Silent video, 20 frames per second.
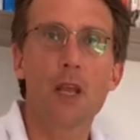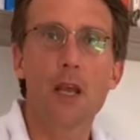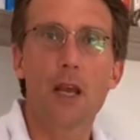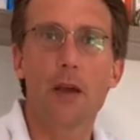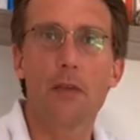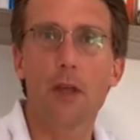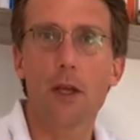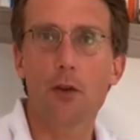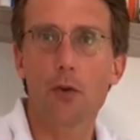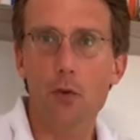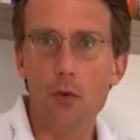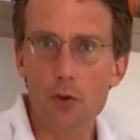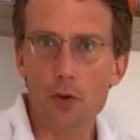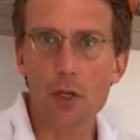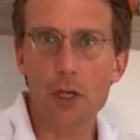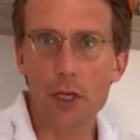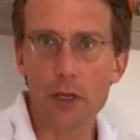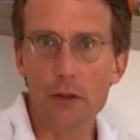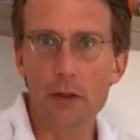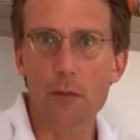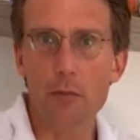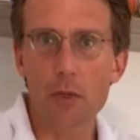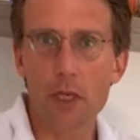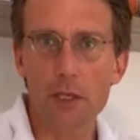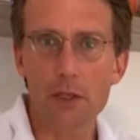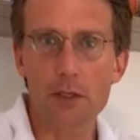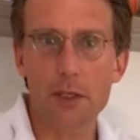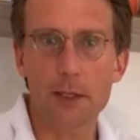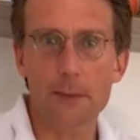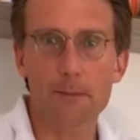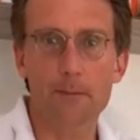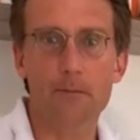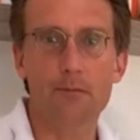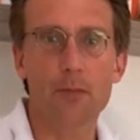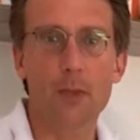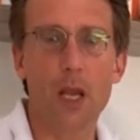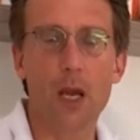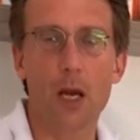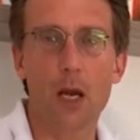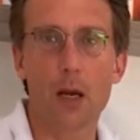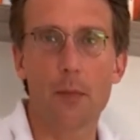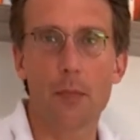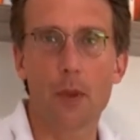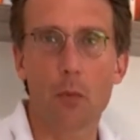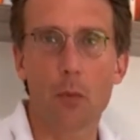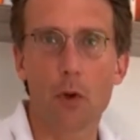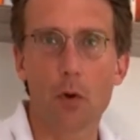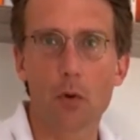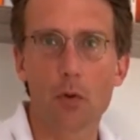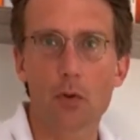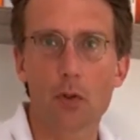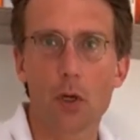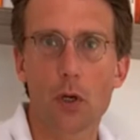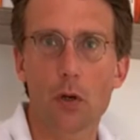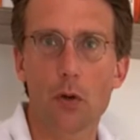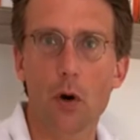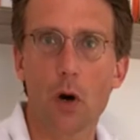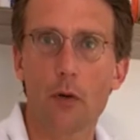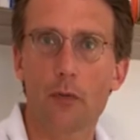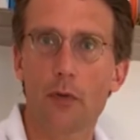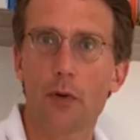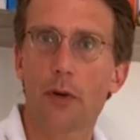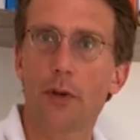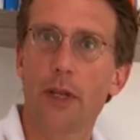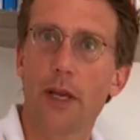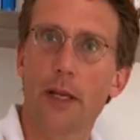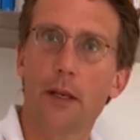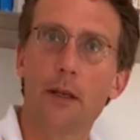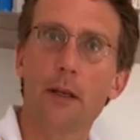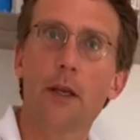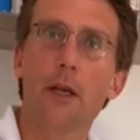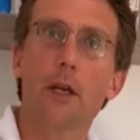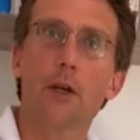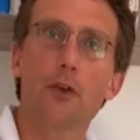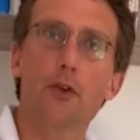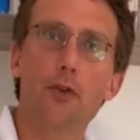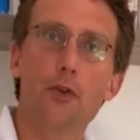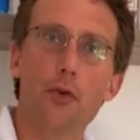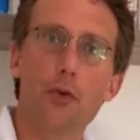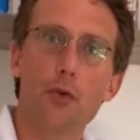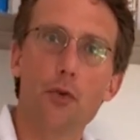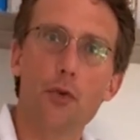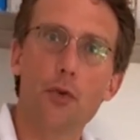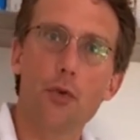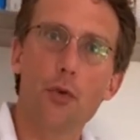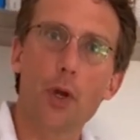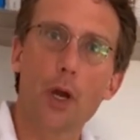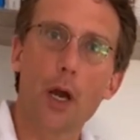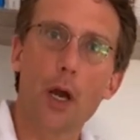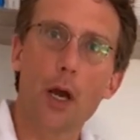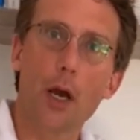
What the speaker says: And then usually in the meeting, we also offer then to